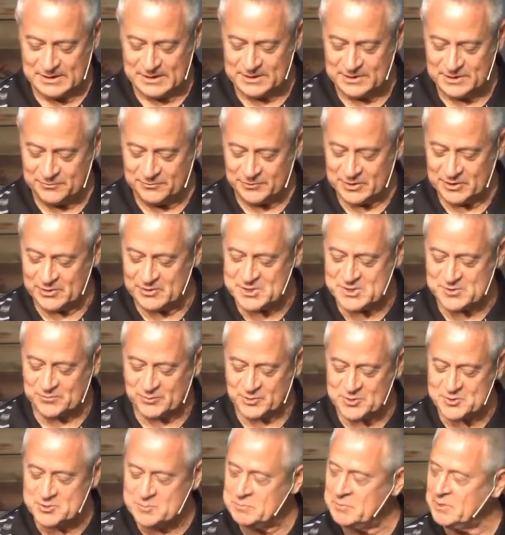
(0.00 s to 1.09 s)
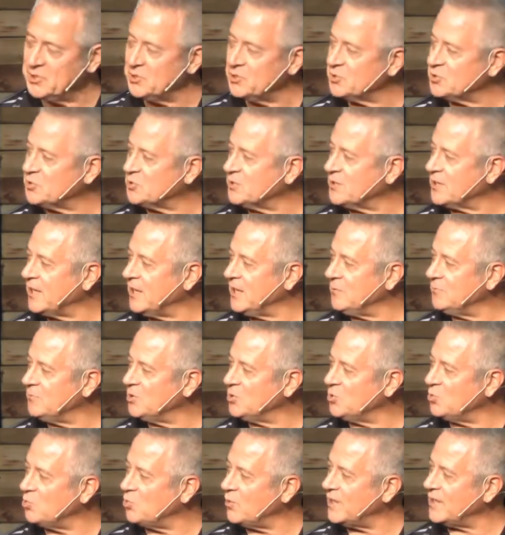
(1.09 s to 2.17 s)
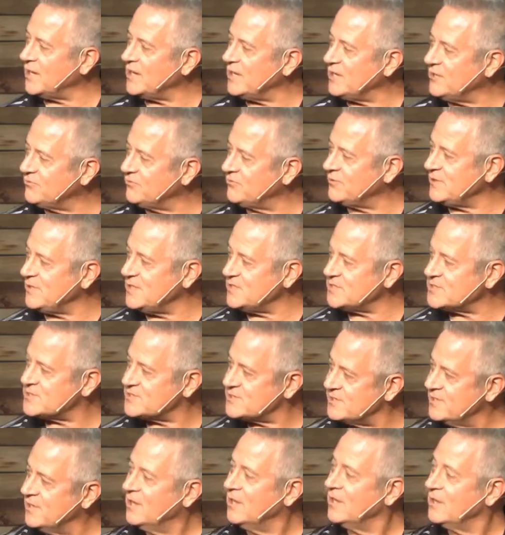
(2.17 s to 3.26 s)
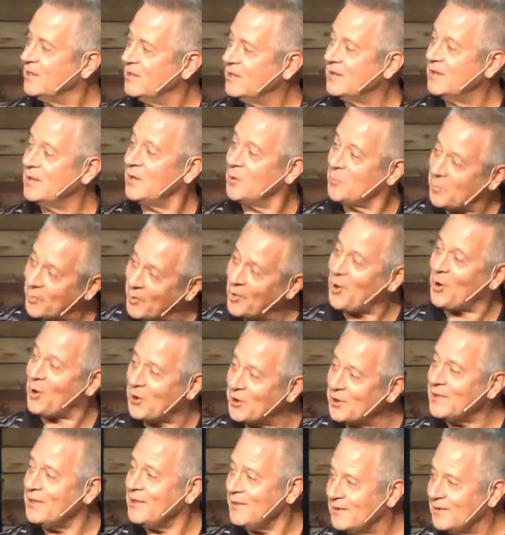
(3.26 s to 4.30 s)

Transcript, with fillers: You figure his first miracle came at a wedding feast, a party.